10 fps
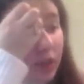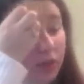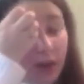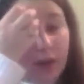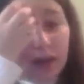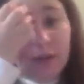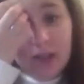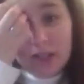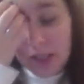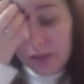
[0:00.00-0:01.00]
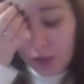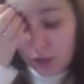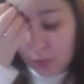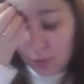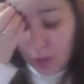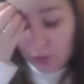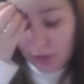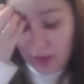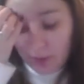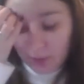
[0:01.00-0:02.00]
I figure it out. And I still have to do the bow for
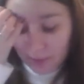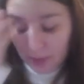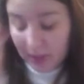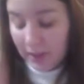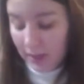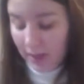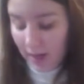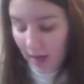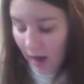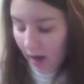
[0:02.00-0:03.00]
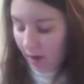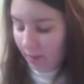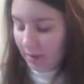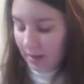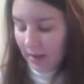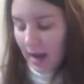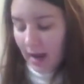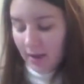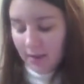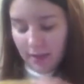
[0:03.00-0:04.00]
that one, but and then
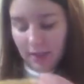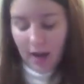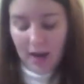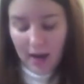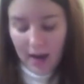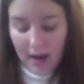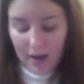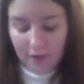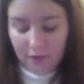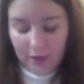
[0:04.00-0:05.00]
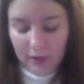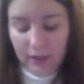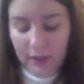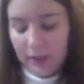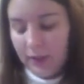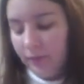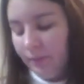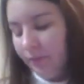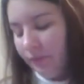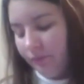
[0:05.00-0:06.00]
next I have
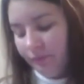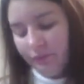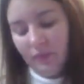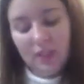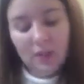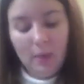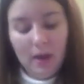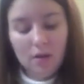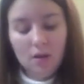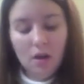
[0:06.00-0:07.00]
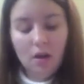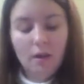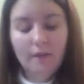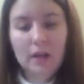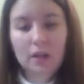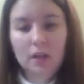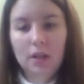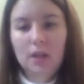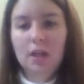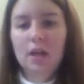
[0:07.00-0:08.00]
this pair of
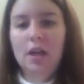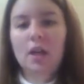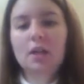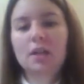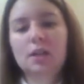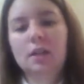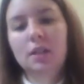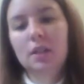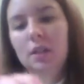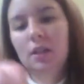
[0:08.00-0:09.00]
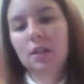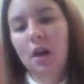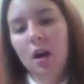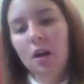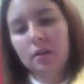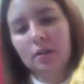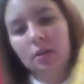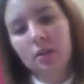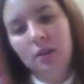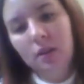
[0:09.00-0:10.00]

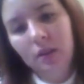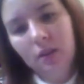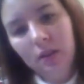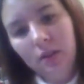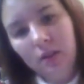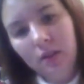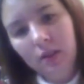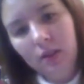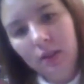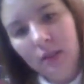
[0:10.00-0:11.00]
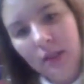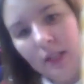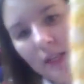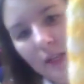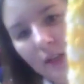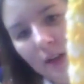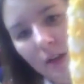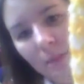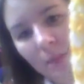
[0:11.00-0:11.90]
socks that I knit up.